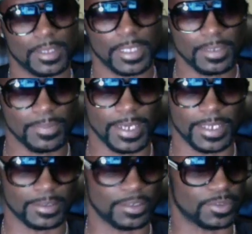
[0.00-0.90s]
think about
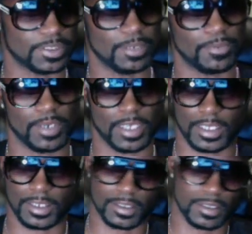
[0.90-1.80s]
it. You know,
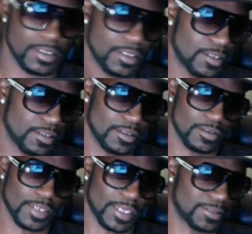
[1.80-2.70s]
Subway, the you
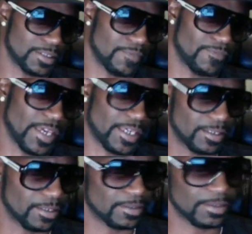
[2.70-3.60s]
know, like I said,
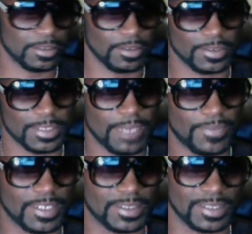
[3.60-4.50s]
Vegas, you know, inside of
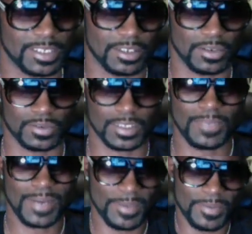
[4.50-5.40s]
a casino. Think
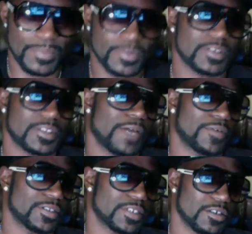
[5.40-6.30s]
about me, people's inside a
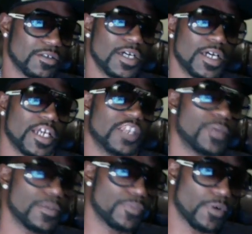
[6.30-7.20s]
casino, and these
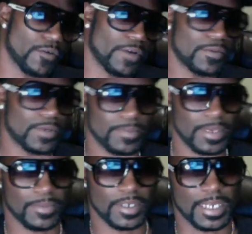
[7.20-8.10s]
people already want to
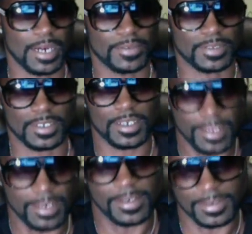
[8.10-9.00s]
make money, obviously,
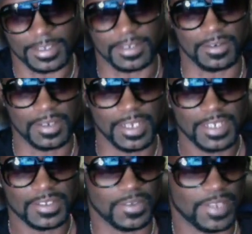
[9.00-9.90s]
in the casino.
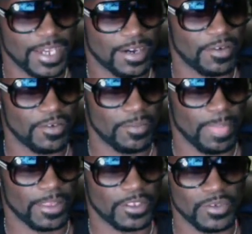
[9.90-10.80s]
So now
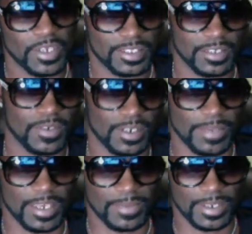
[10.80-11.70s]
you hit them with a
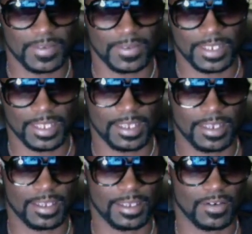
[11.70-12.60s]
make money online
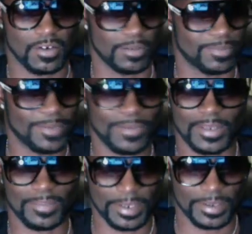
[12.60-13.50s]
or make money
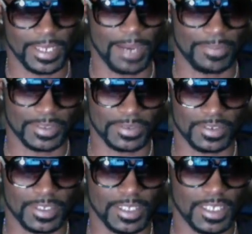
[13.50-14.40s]
period
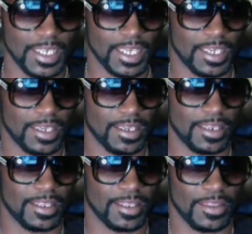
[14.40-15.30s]
opportunity,
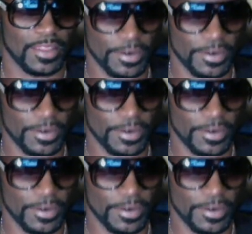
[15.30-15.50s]
and they're